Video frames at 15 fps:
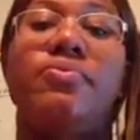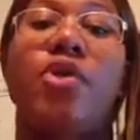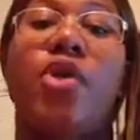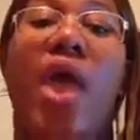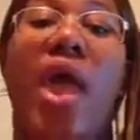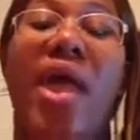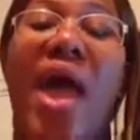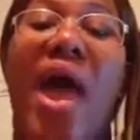
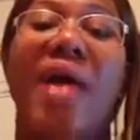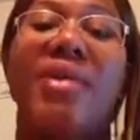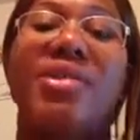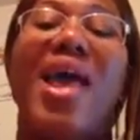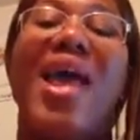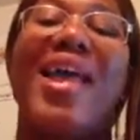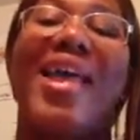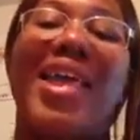Okay, guys?
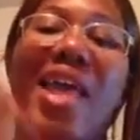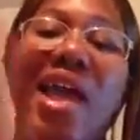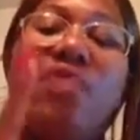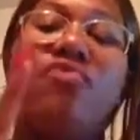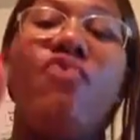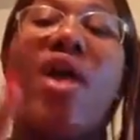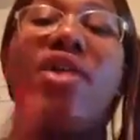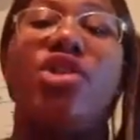
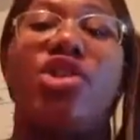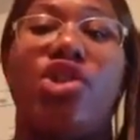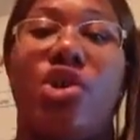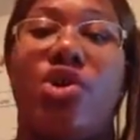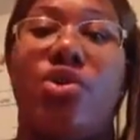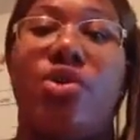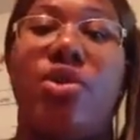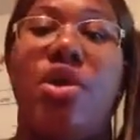Get
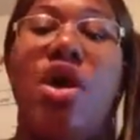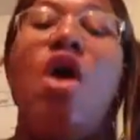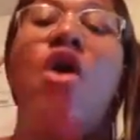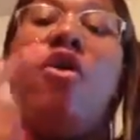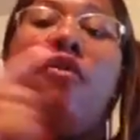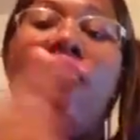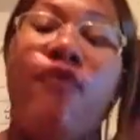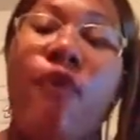registered
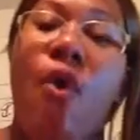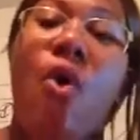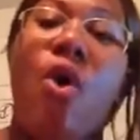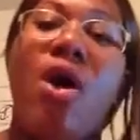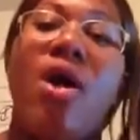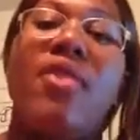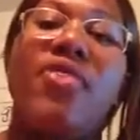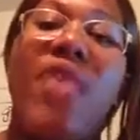
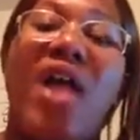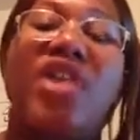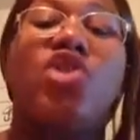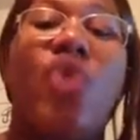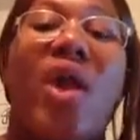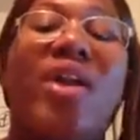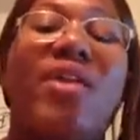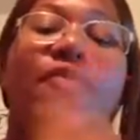for that
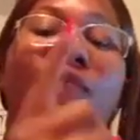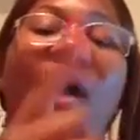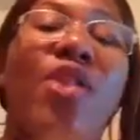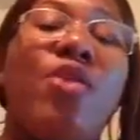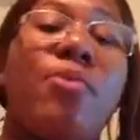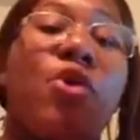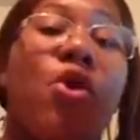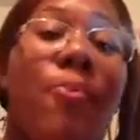training.
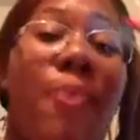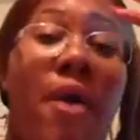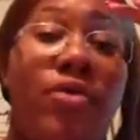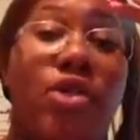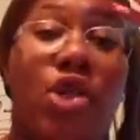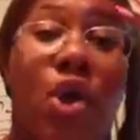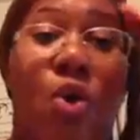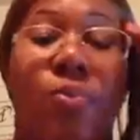Follow me on
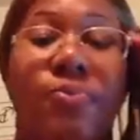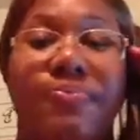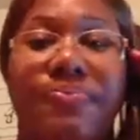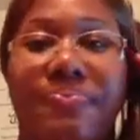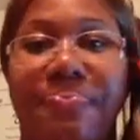Periscope